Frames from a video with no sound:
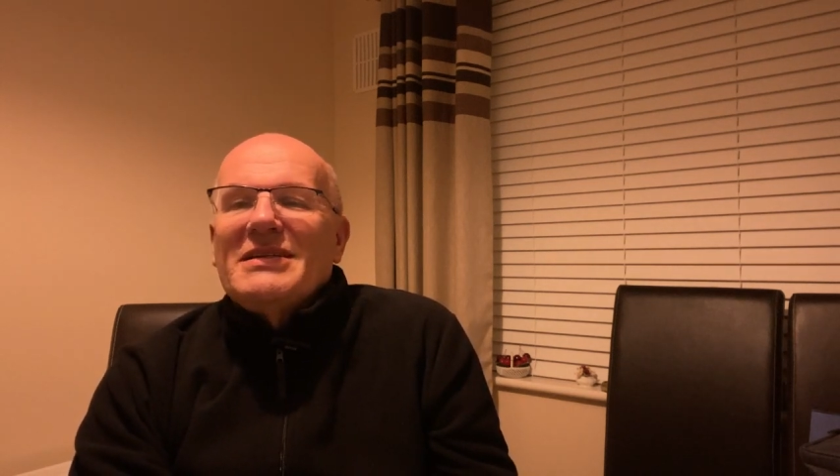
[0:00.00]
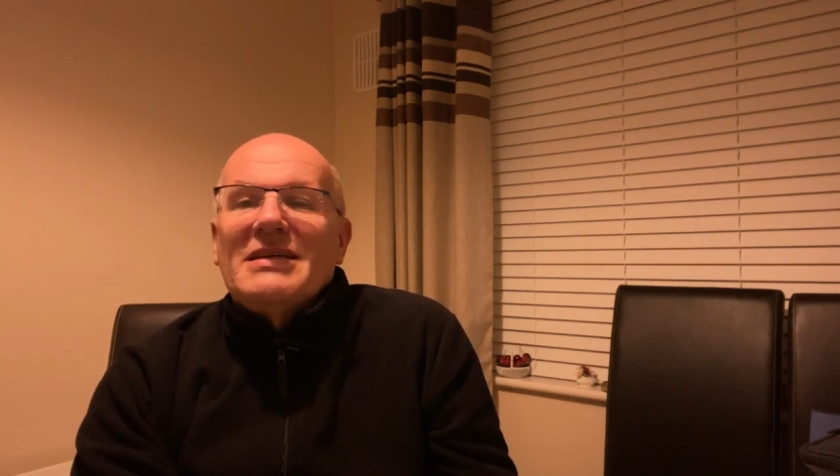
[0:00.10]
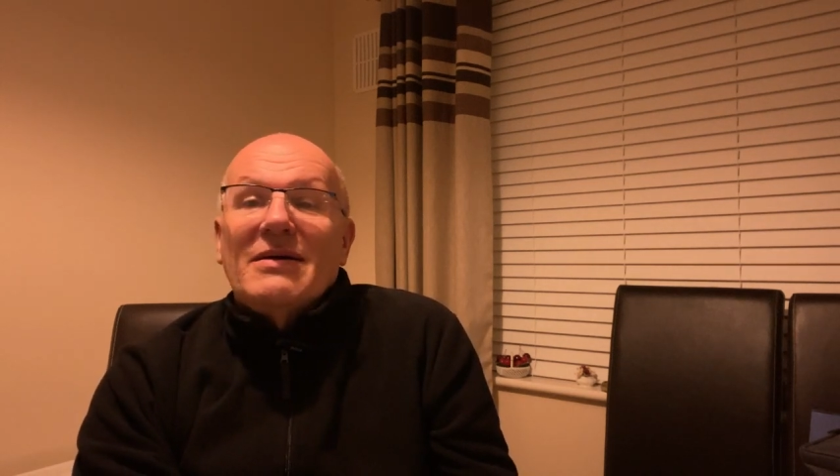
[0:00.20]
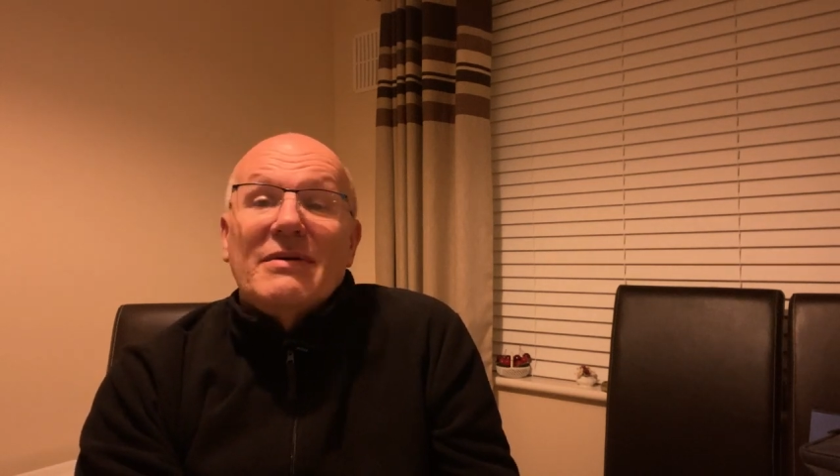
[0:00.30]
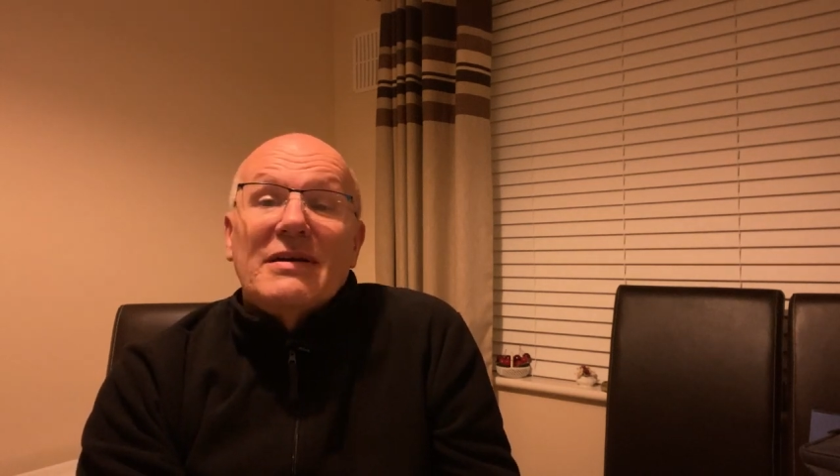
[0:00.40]

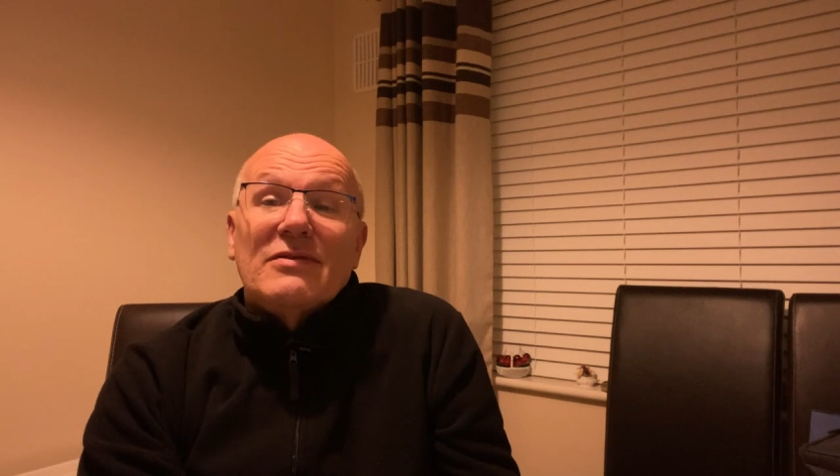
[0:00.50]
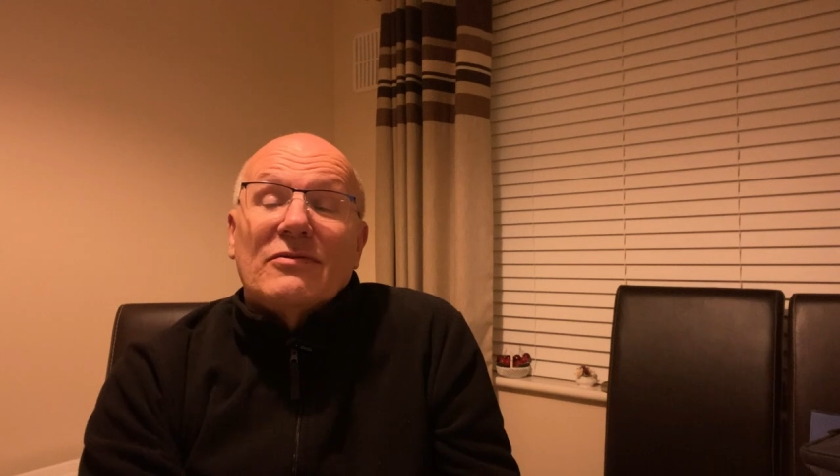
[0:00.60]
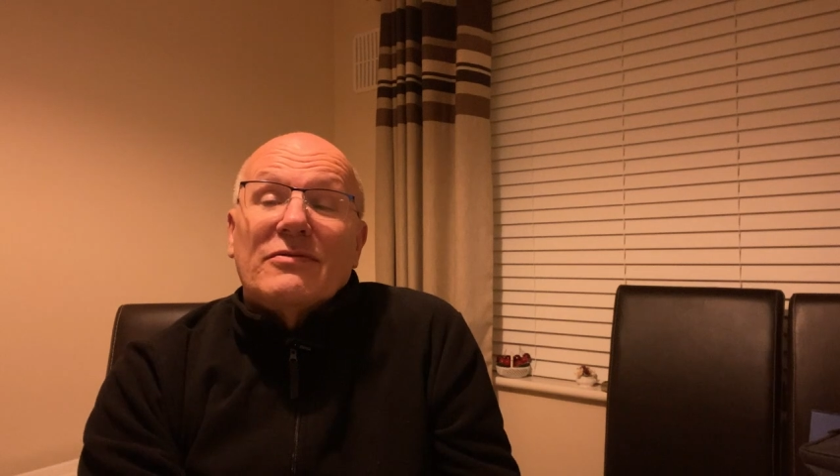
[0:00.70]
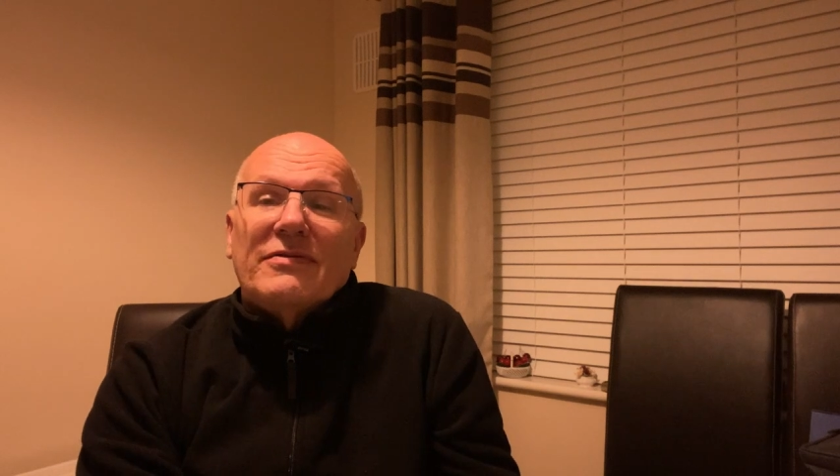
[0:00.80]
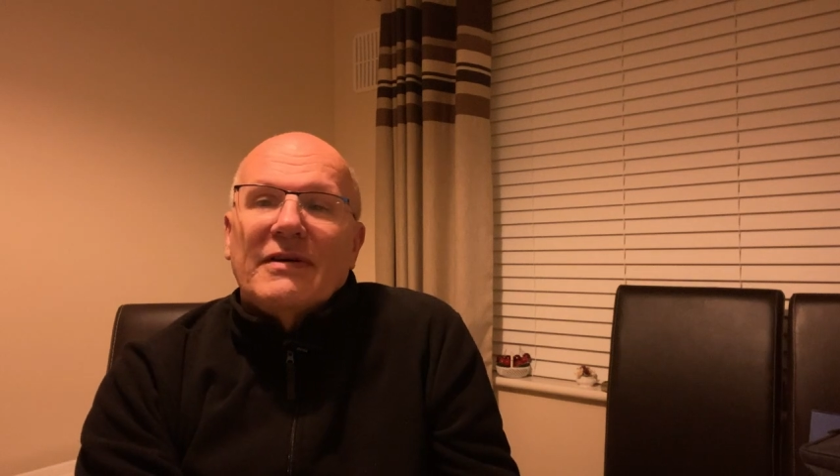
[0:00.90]
timid
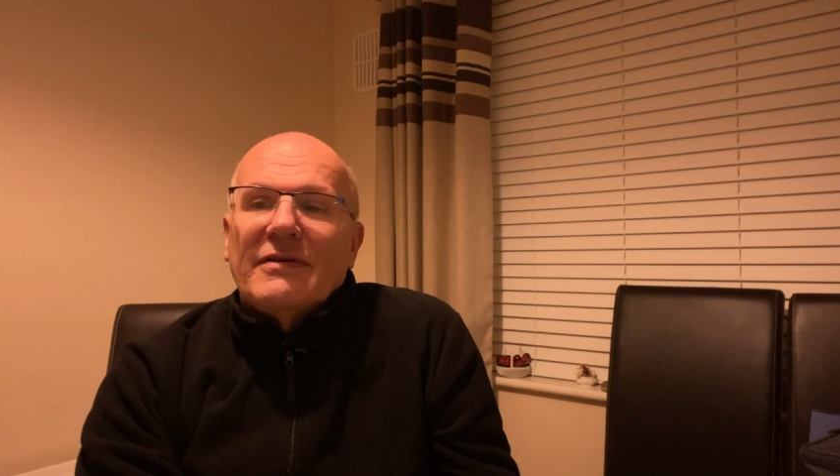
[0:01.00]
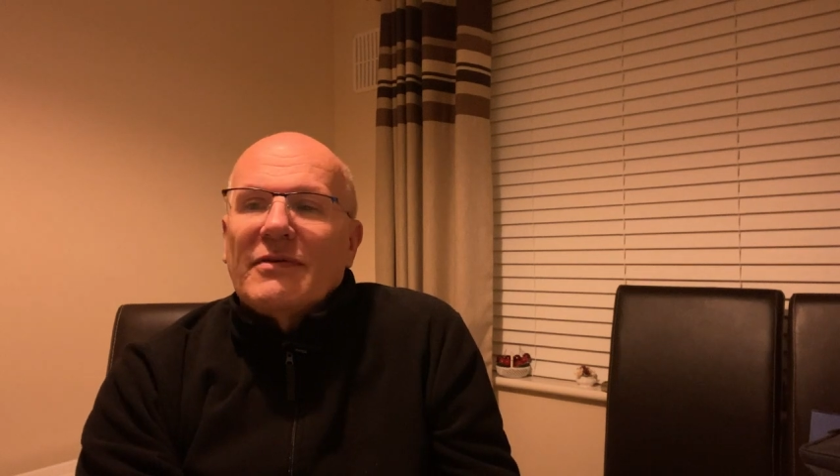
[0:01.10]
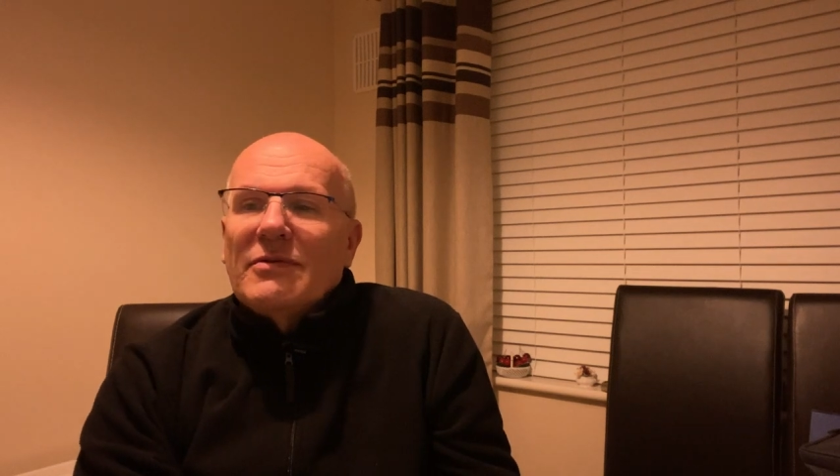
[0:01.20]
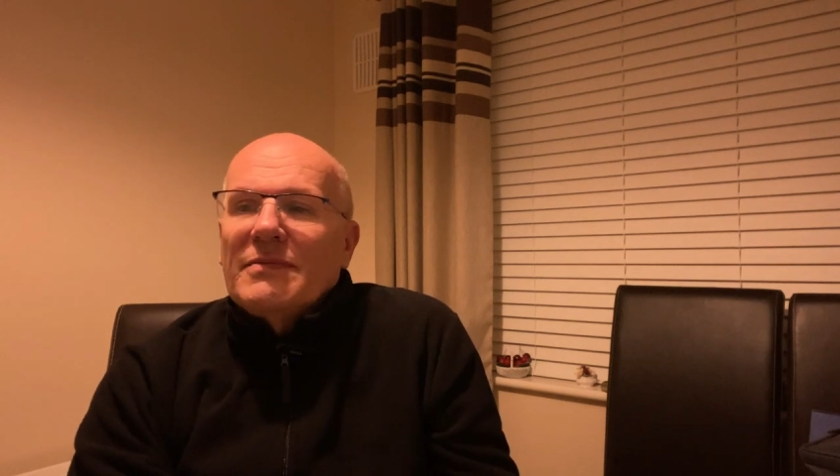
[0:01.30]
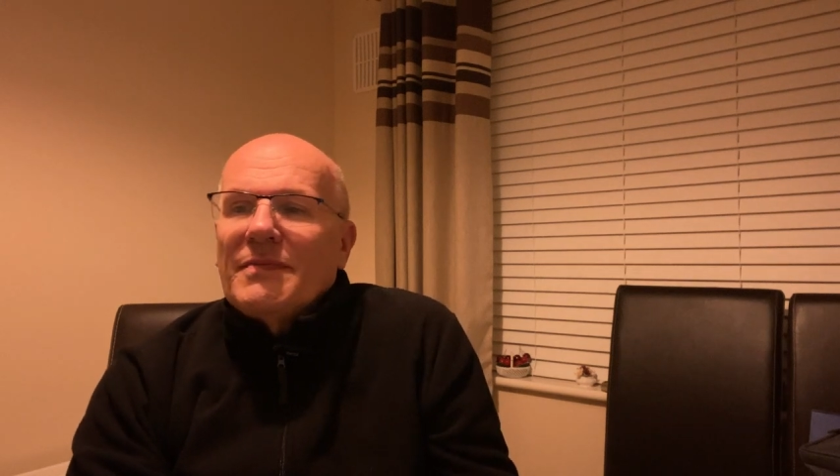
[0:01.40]
or
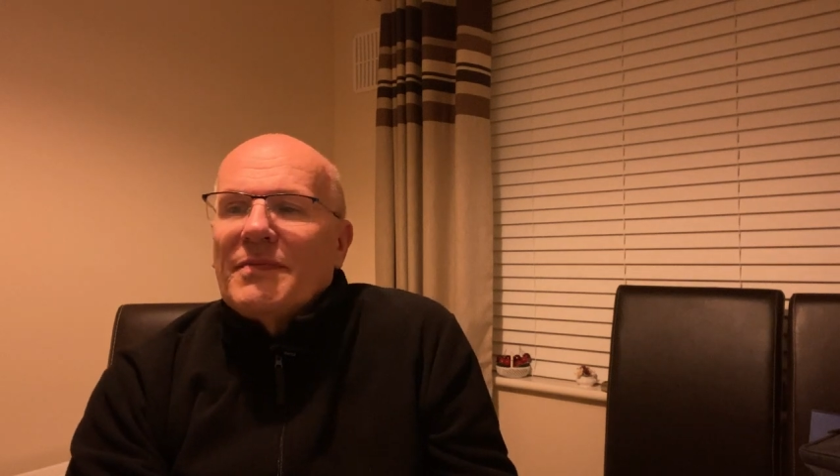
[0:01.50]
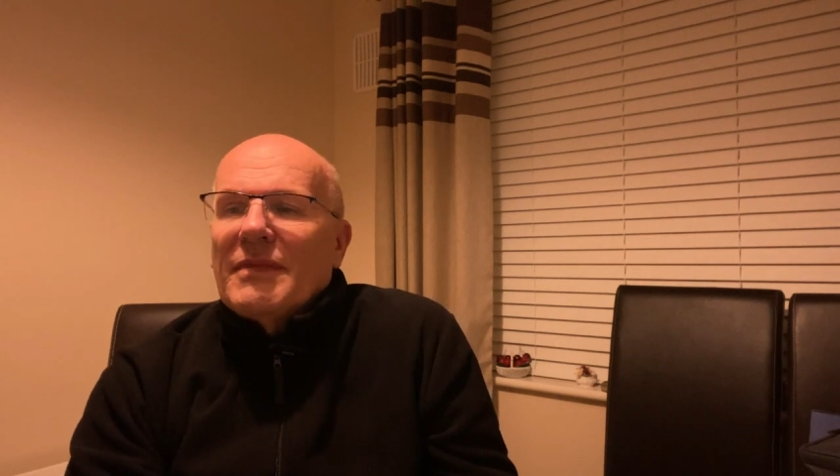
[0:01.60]
fearful.